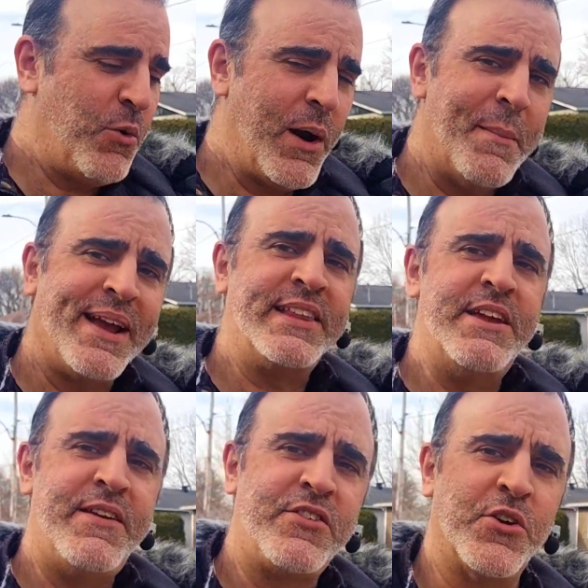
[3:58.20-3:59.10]
want to make a
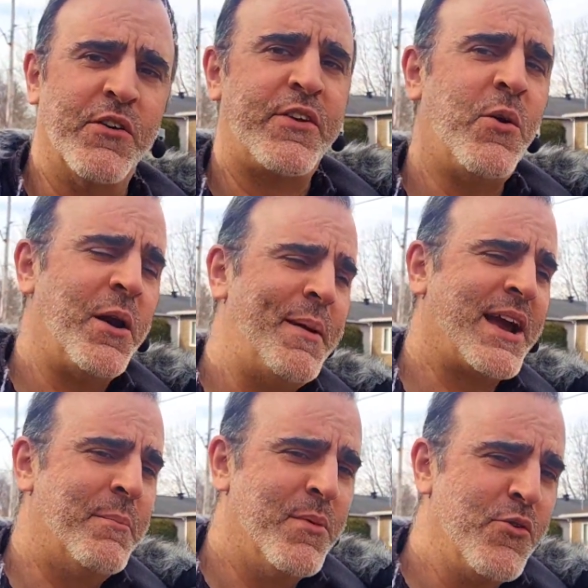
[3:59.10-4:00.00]
TV show, if you want to make
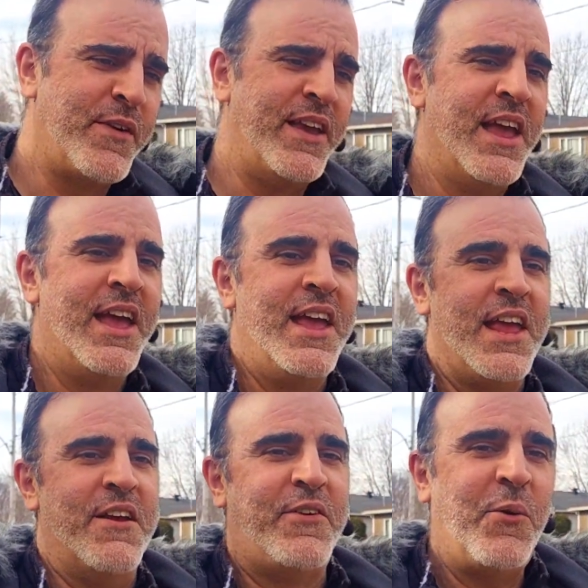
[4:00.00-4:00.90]
a movie,
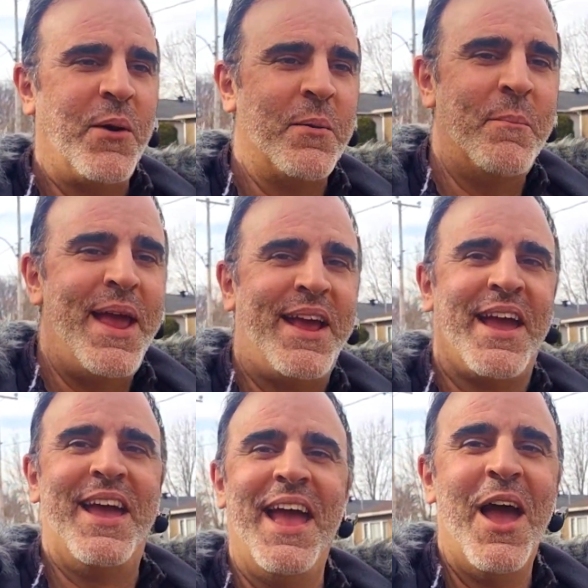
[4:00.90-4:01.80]
if you want to make
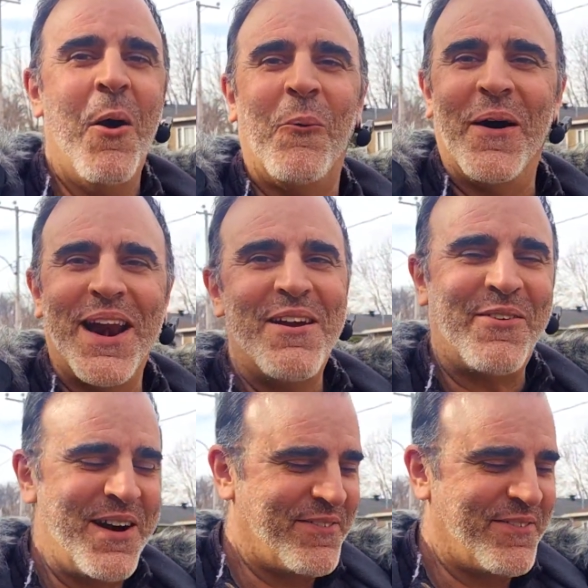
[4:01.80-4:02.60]
whatever,